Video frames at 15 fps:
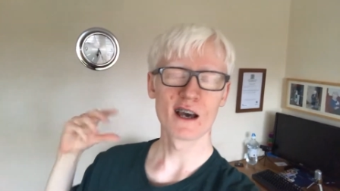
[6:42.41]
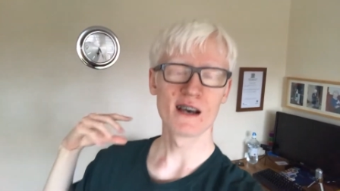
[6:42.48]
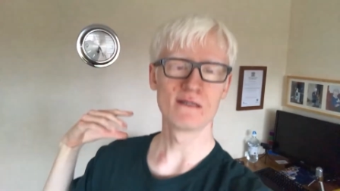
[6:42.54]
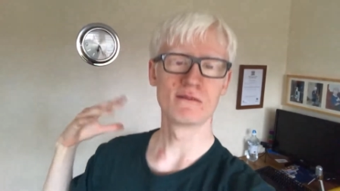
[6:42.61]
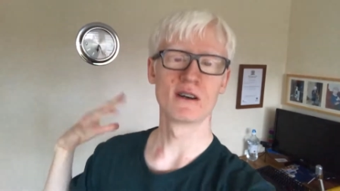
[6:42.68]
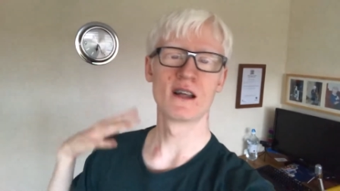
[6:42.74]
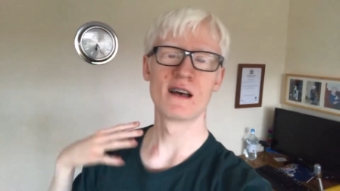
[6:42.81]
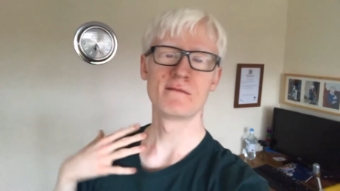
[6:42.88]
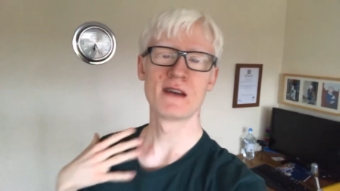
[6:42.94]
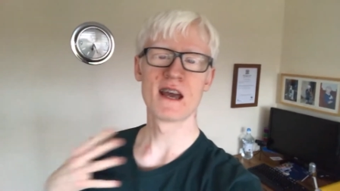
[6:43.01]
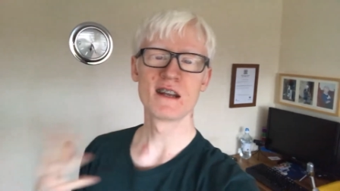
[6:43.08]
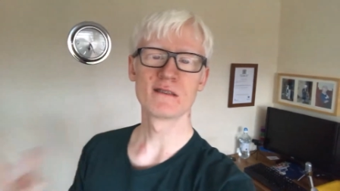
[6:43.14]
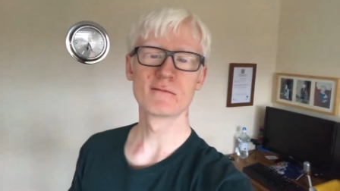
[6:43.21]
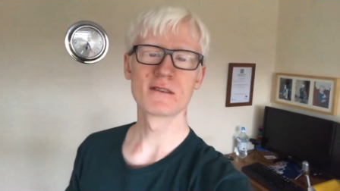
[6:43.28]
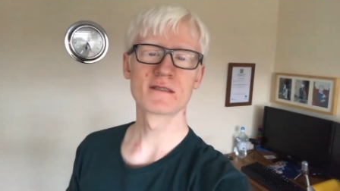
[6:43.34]
well, I'm
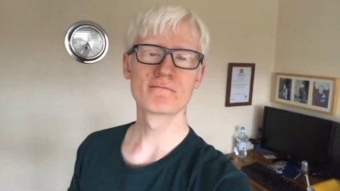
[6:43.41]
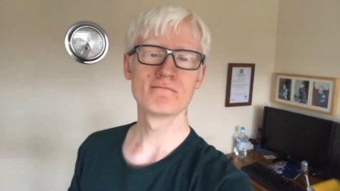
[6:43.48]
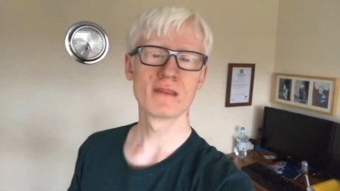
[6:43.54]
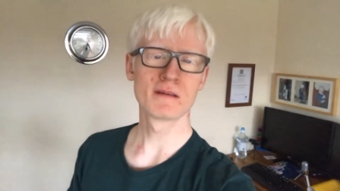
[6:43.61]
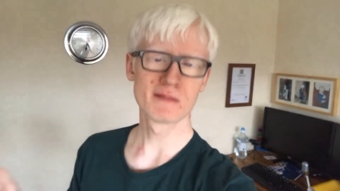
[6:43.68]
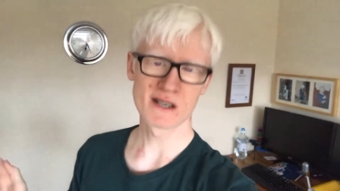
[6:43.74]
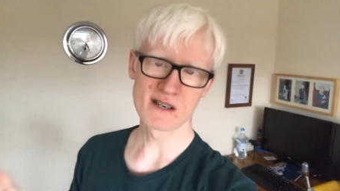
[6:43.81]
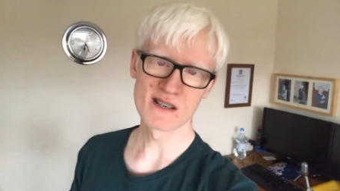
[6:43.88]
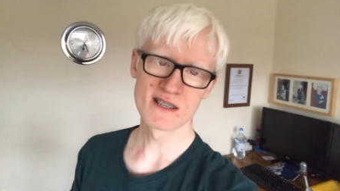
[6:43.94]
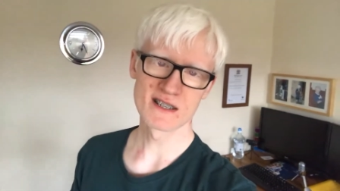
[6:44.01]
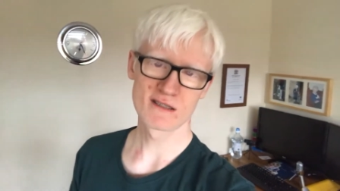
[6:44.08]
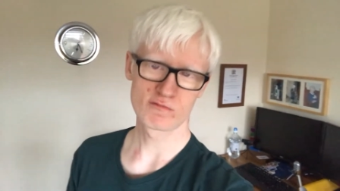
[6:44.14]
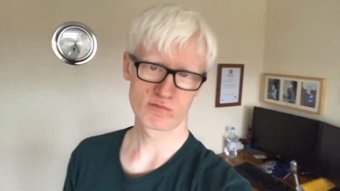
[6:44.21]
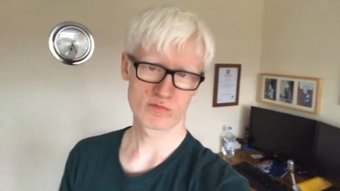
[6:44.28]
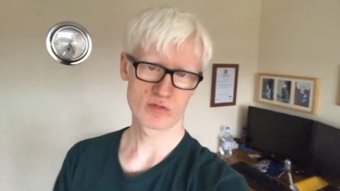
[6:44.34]
heading with my
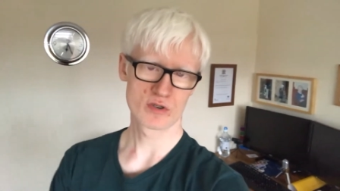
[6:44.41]
parents.